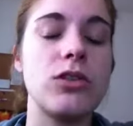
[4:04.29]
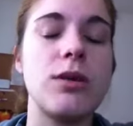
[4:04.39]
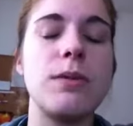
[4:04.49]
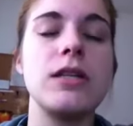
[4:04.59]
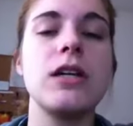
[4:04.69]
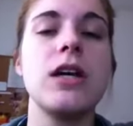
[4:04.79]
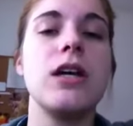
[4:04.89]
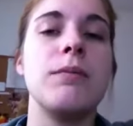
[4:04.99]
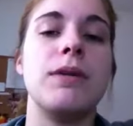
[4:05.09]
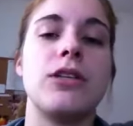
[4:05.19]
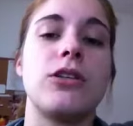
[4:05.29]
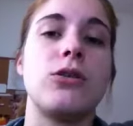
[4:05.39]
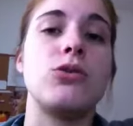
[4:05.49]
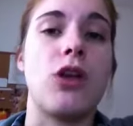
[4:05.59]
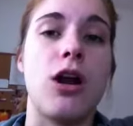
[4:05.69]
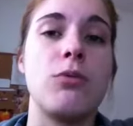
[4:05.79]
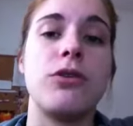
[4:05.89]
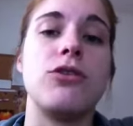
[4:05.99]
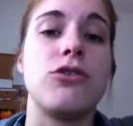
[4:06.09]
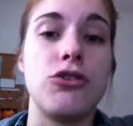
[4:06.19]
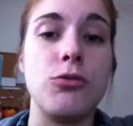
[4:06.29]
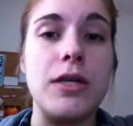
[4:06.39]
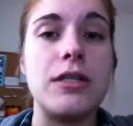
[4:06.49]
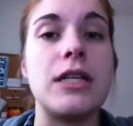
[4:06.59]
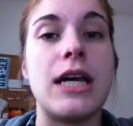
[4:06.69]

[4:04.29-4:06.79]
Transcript: Zombies, basically you start with your humans